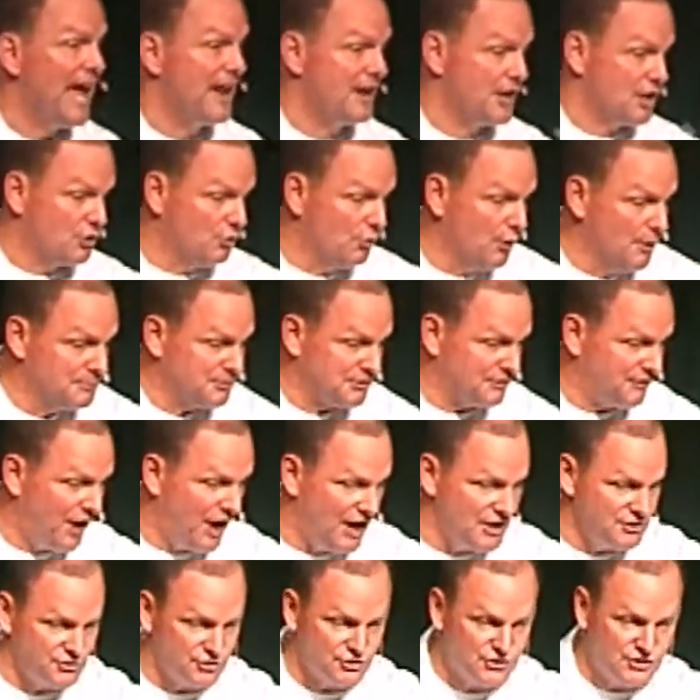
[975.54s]
down in groups of
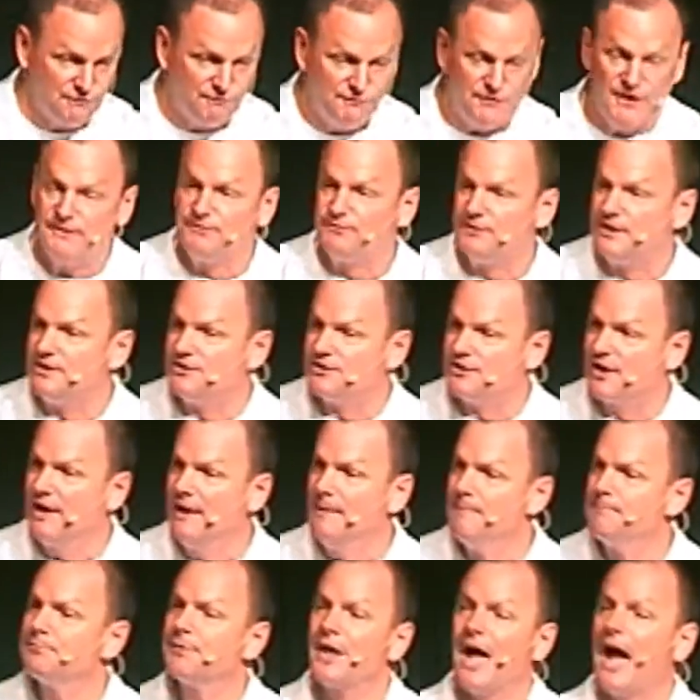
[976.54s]
hundreds and fifties.
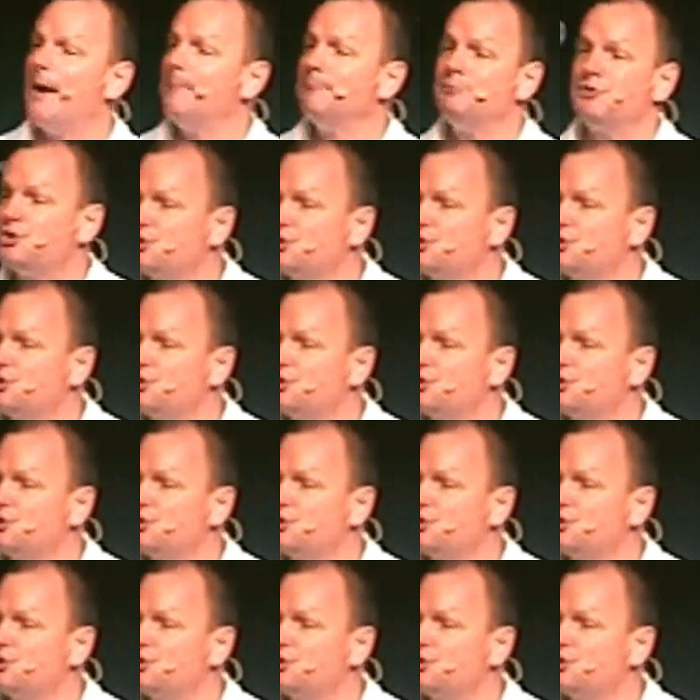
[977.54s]
I'm